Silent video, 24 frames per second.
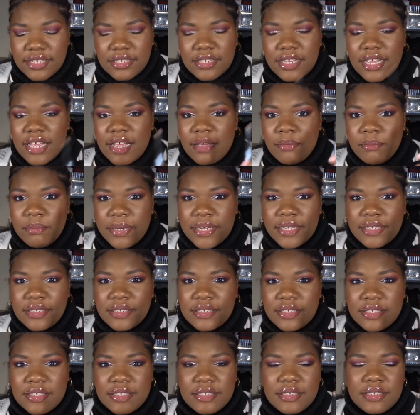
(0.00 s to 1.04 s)

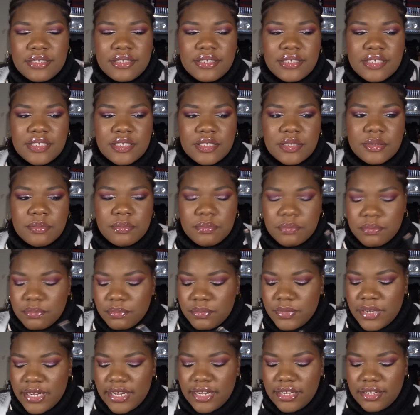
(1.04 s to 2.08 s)
abandoned this
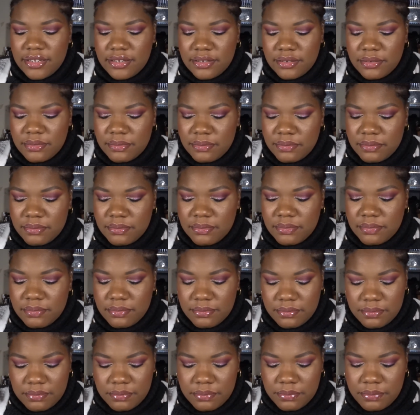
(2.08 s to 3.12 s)
like
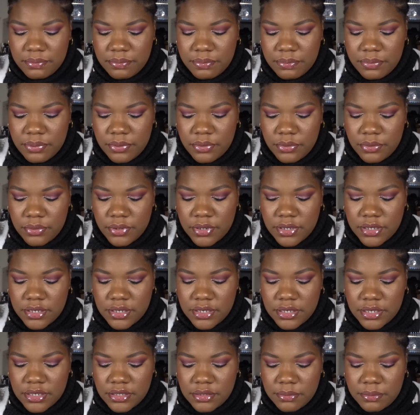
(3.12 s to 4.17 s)

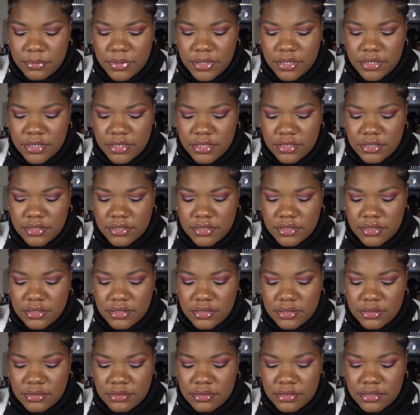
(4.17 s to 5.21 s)
product
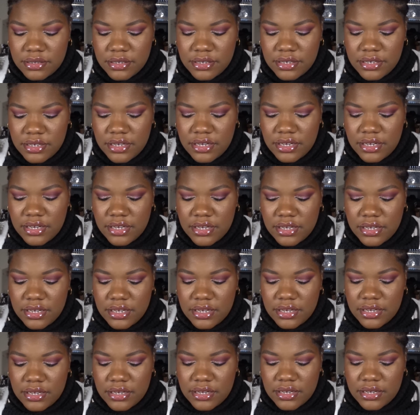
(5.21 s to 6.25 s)
because
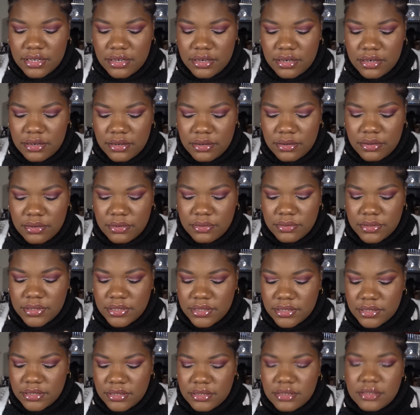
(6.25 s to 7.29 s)
I don't know,
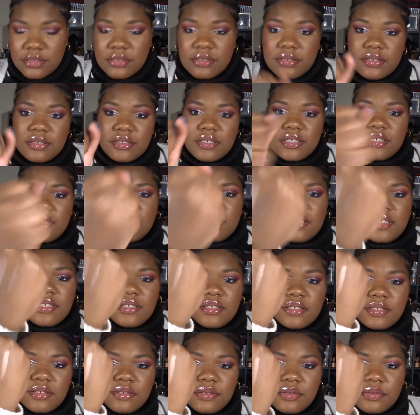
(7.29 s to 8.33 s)

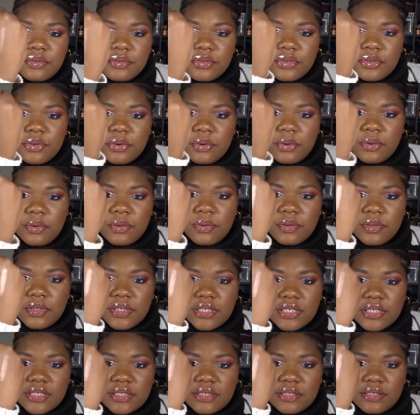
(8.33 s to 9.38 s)
it's neutral,
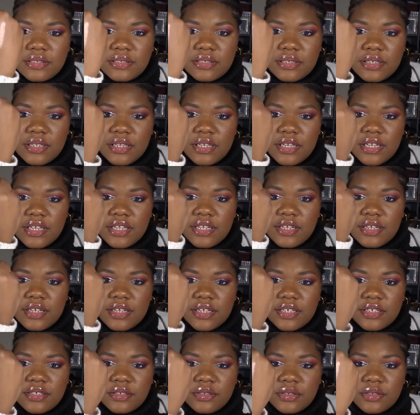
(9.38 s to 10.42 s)
it's
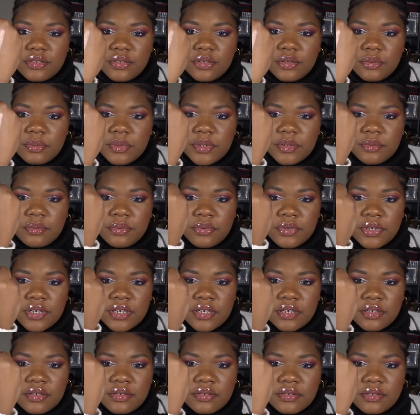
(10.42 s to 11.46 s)
kind of taupey
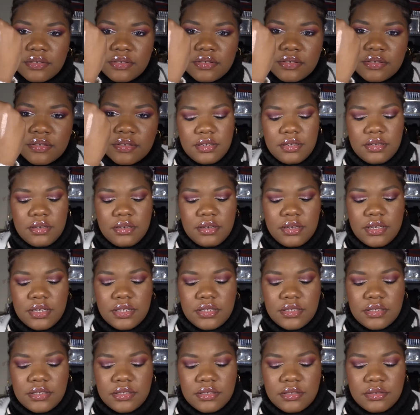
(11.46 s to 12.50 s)
brown,
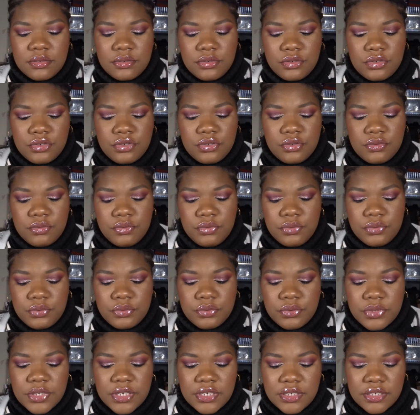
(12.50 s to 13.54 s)
it's
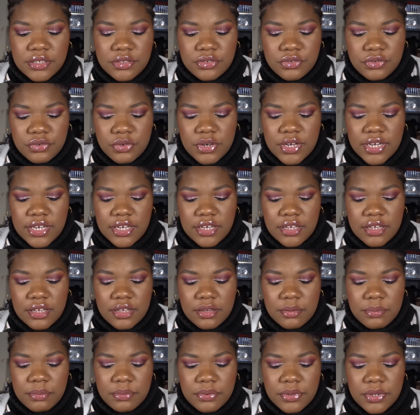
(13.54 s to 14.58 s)
really drying
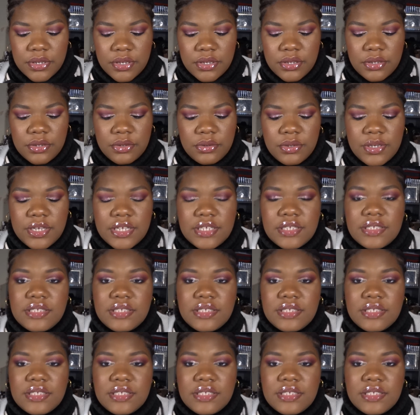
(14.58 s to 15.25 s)
up. You can